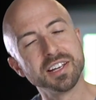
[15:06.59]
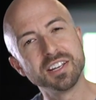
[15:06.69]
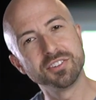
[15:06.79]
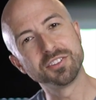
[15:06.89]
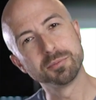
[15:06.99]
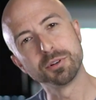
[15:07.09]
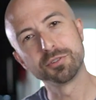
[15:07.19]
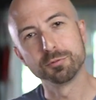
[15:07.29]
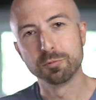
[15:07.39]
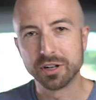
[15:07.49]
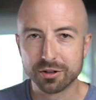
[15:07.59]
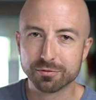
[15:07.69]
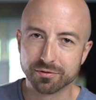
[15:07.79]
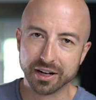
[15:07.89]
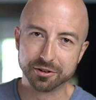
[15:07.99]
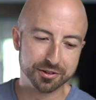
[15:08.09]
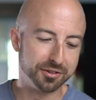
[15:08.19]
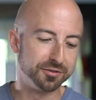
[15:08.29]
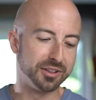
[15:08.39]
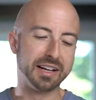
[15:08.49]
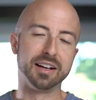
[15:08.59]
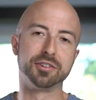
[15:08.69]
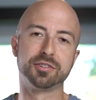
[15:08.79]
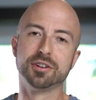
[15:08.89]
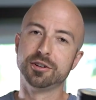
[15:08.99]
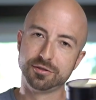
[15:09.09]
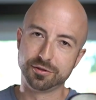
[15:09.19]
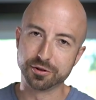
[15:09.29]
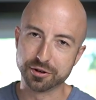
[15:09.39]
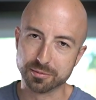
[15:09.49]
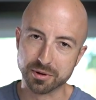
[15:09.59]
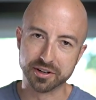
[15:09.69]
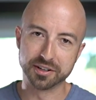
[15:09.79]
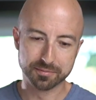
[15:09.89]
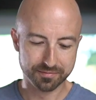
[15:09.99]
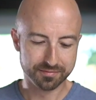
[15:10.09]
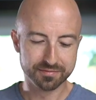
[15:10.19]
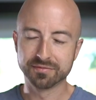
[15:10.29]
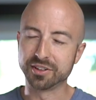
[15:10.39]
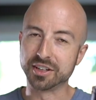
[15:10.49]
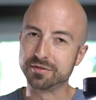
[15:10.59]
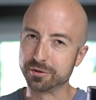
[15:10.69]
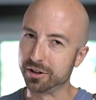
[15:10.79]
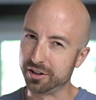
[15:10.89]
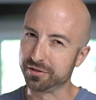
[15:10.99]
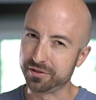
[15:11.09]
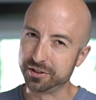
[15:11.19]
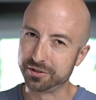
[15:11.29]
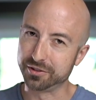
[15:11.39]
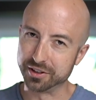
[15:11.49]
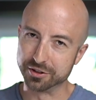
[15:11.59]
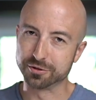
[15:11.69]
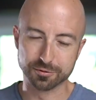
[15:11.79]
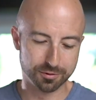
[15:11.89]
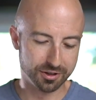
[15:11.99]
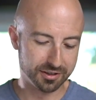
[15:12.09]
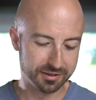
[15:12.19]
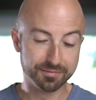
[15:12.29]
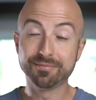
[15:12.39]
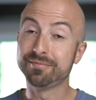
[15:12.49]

Is it the most well-rounded flash for your money to give you all the features that you could want?